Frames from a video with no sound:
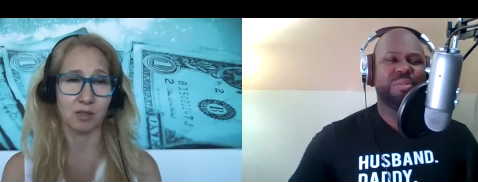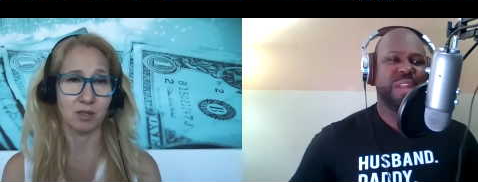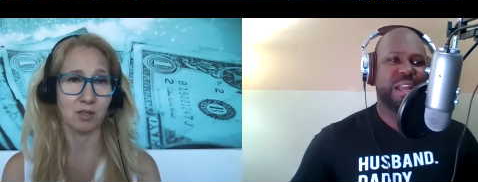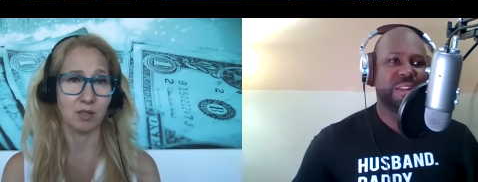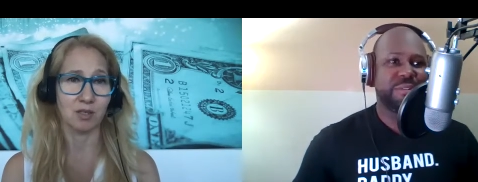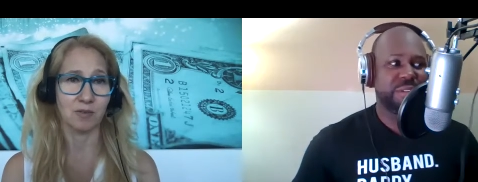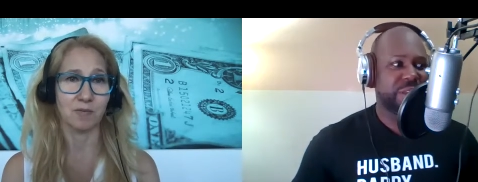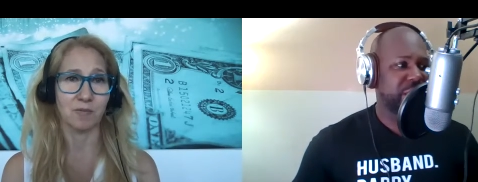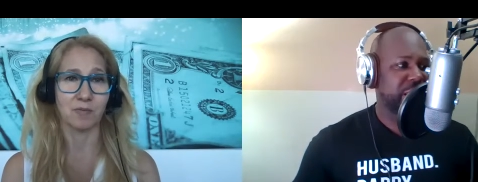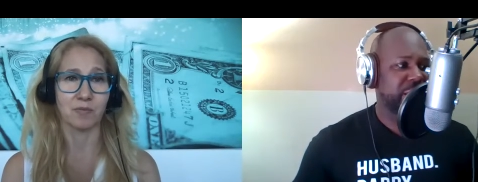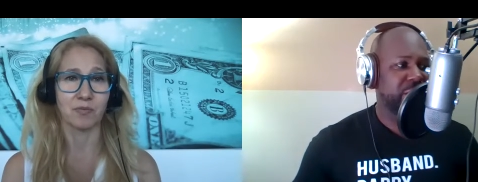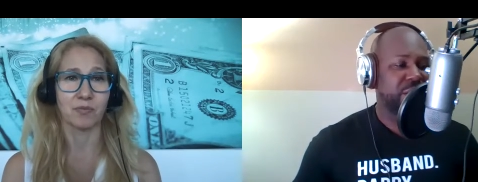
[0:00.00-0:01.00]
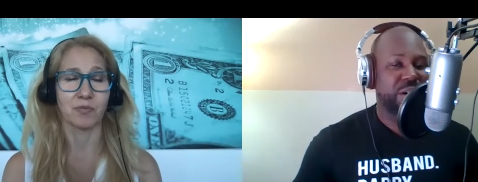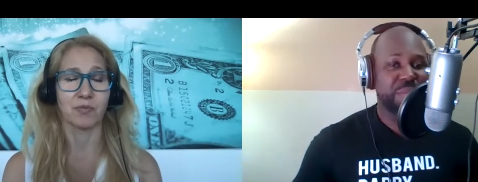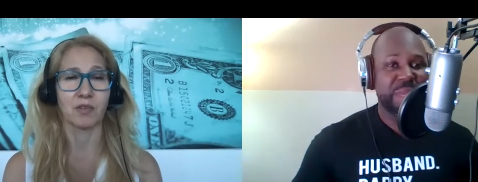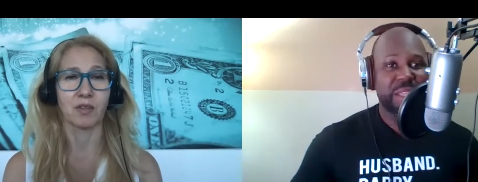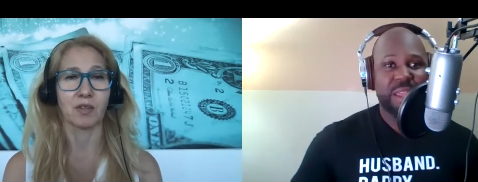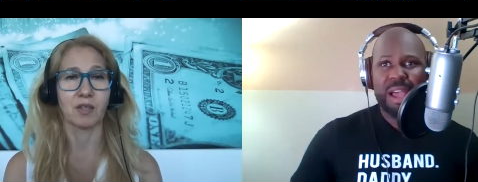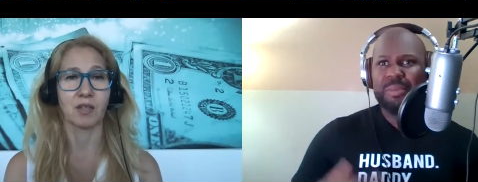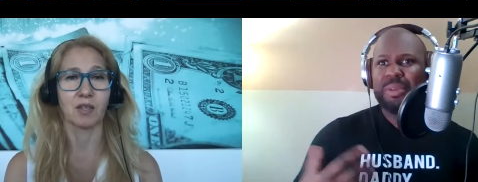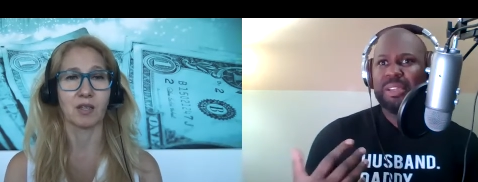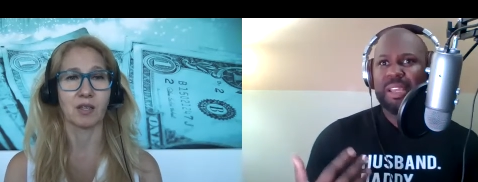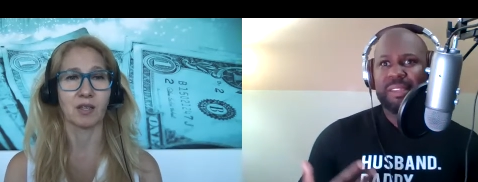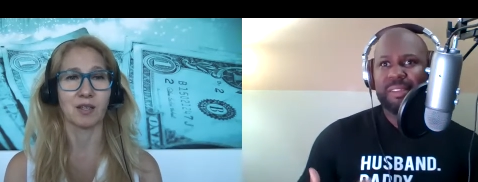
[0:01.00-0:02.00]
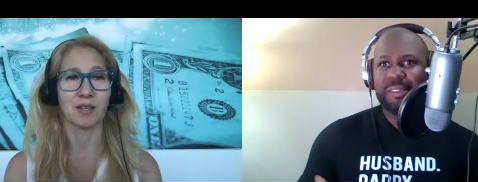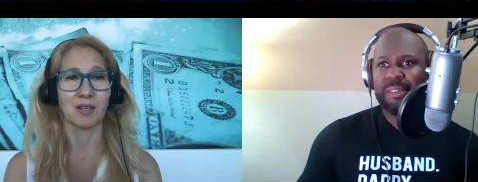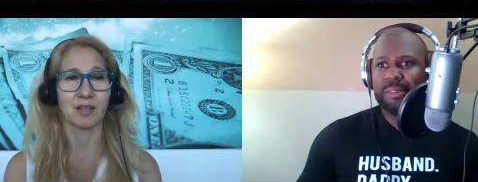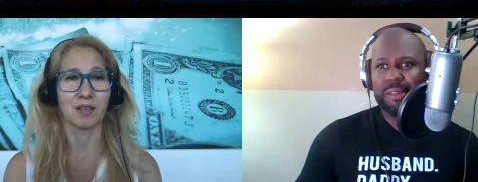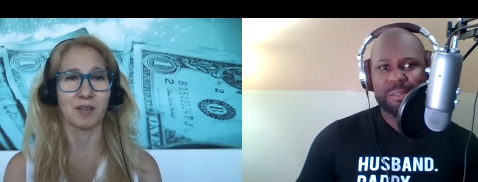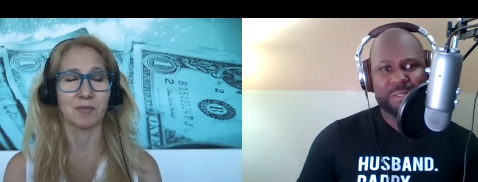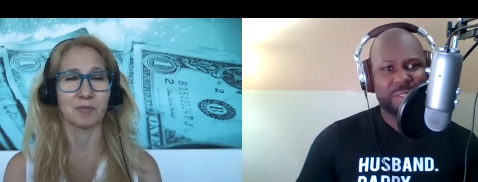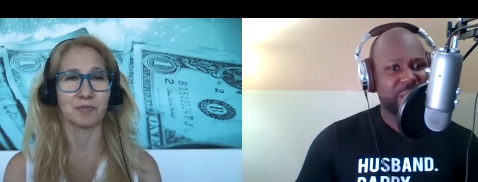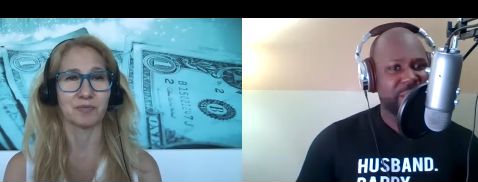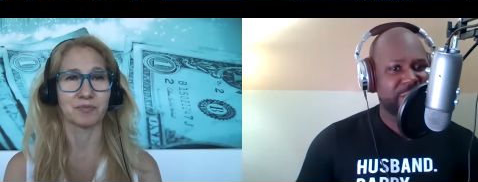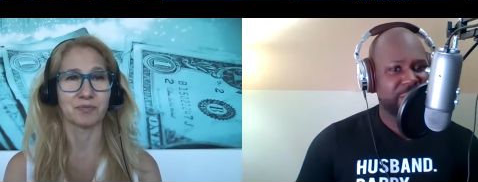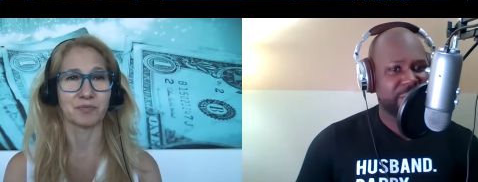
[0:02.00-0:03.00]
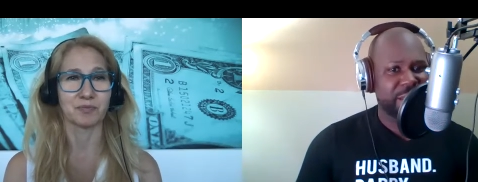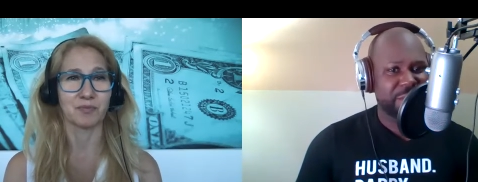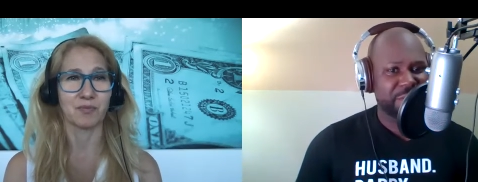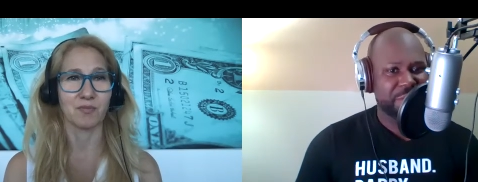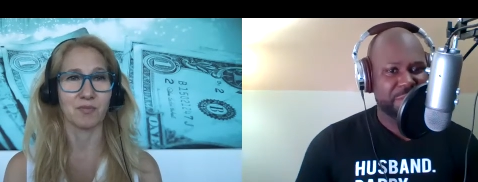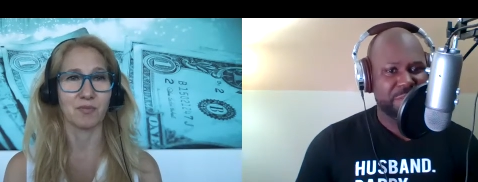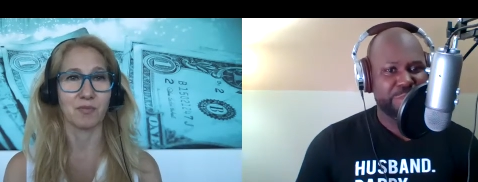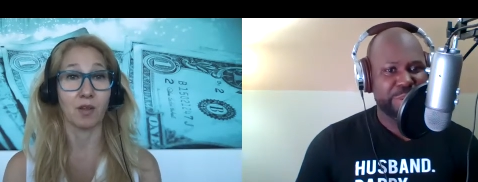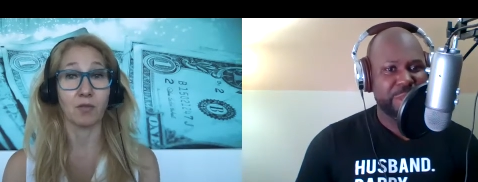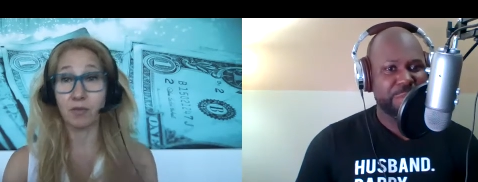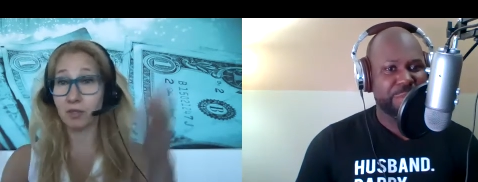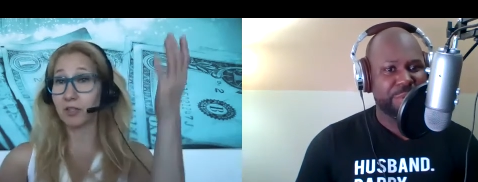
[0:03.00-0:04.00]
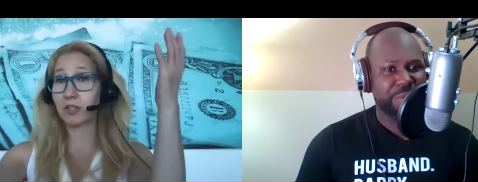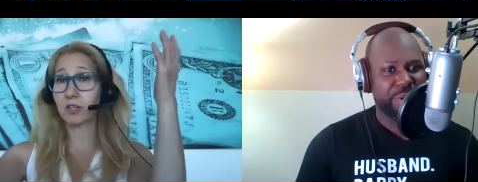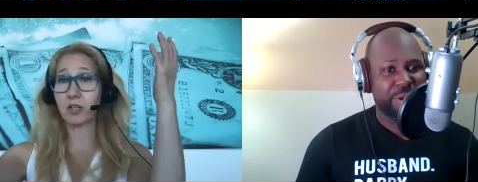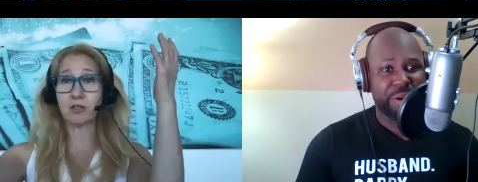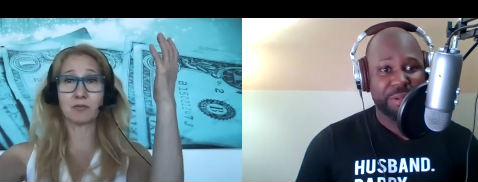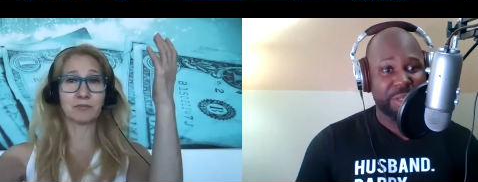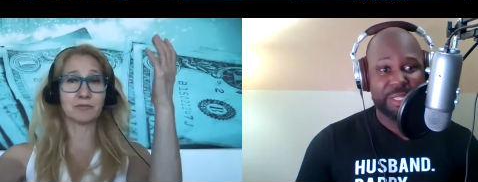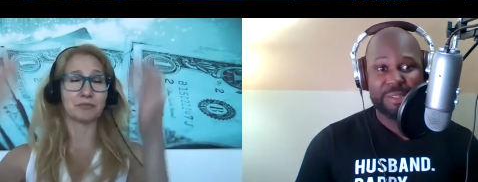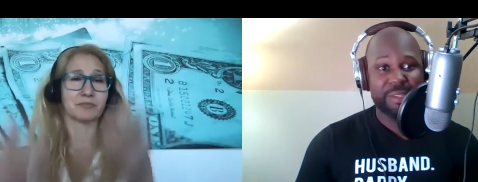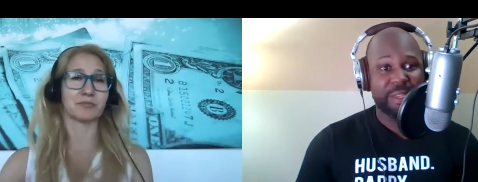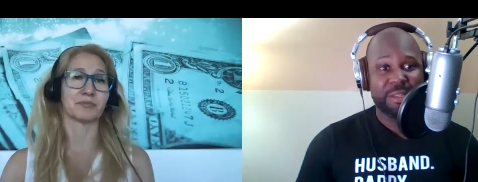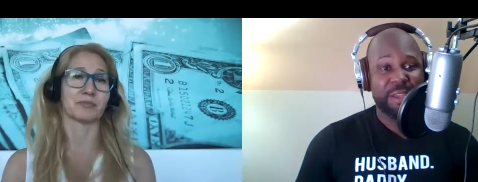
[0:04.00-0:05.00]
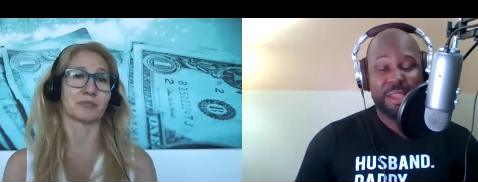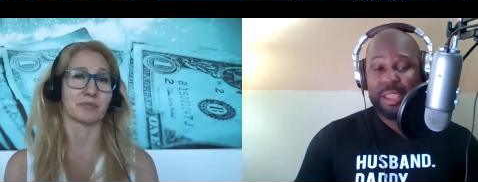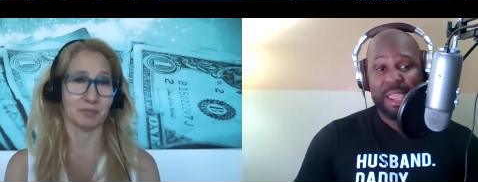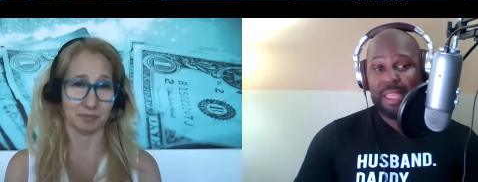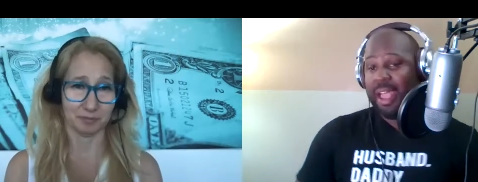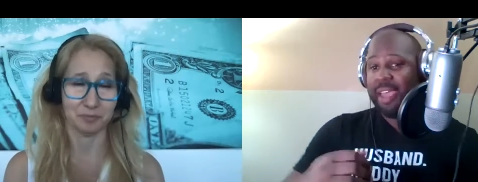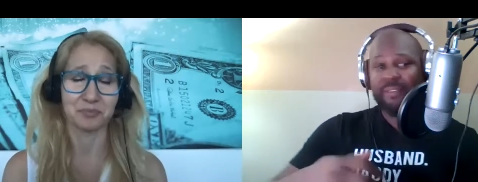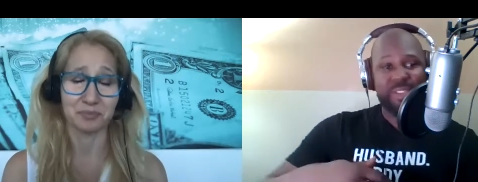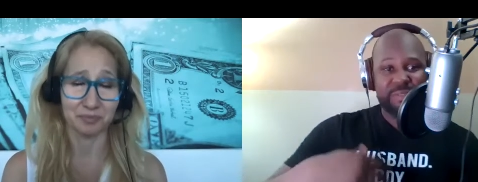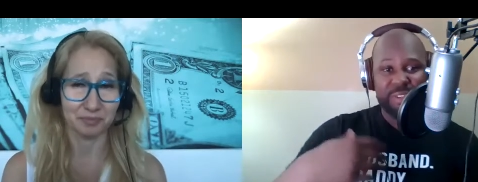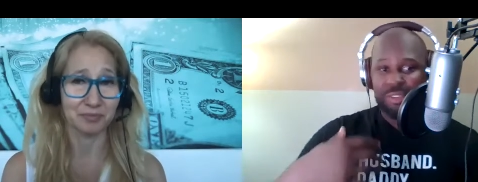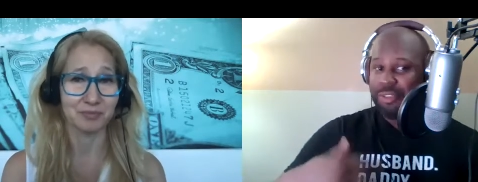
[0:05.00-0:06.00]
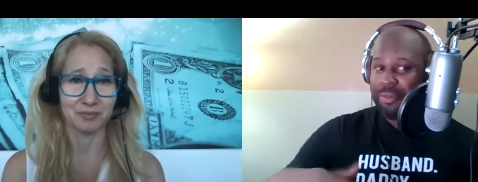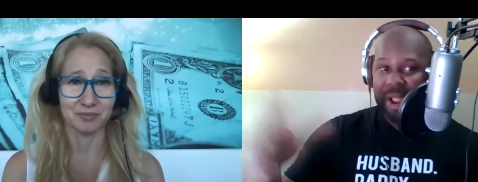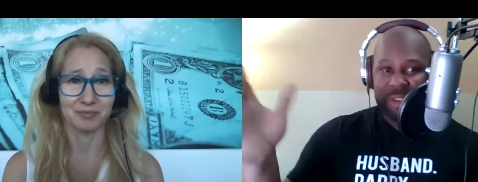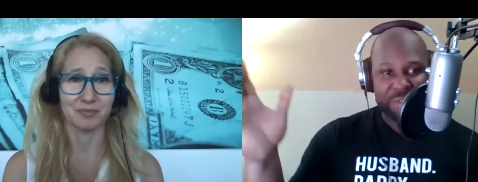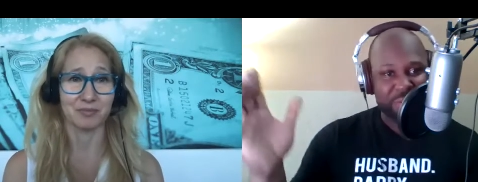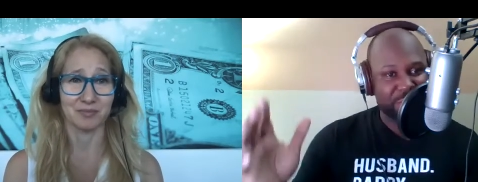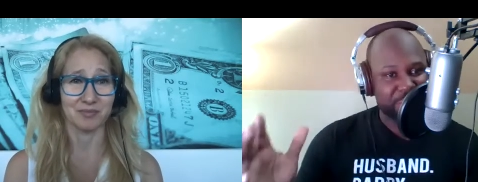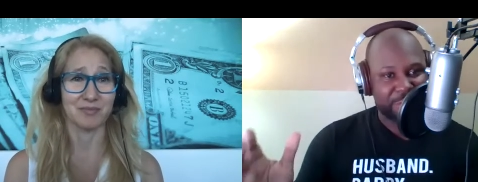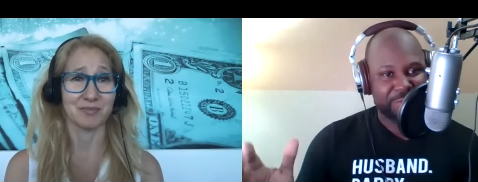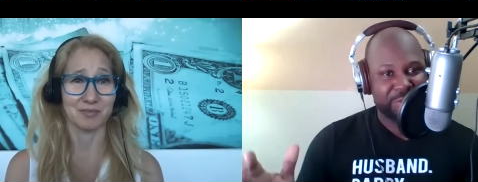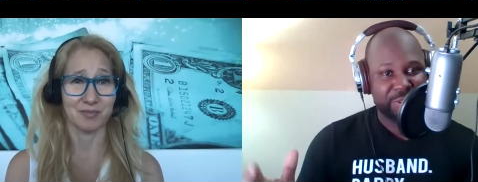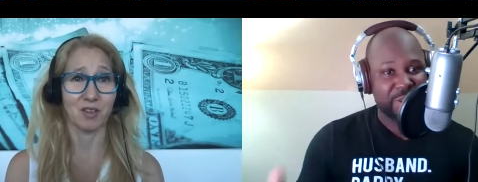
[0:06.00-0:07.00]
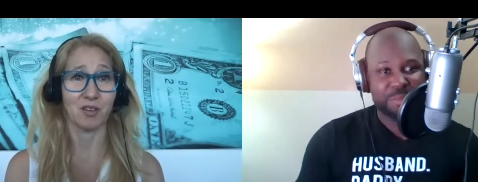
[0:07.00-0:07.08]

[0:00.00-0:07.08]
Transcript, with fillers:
Speaker 1: not a, not at all. I mean, I'm connected to close to nineteen thousand people on LinkedIn, and I haven't even scratched the surface.